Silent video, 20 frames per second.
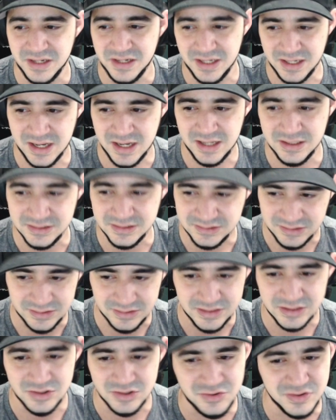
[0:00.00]
it kind of
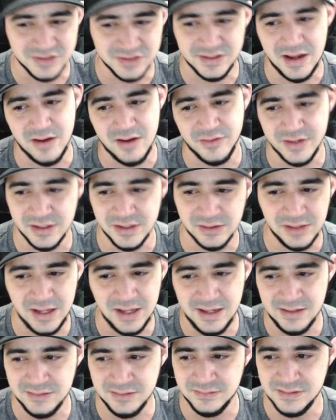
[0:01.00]
started going downhill.
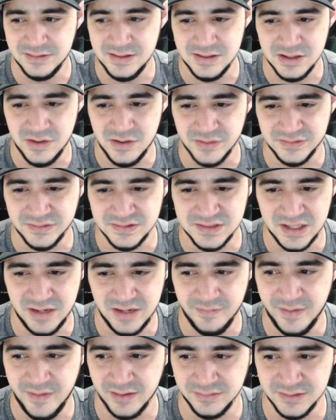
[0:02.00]
I don't really know what to say
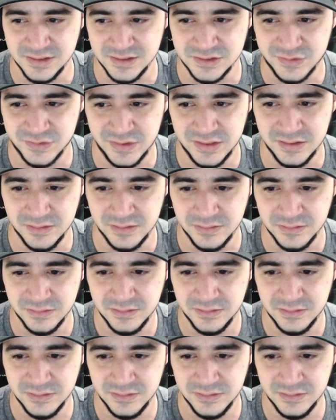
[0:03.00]
about this right here.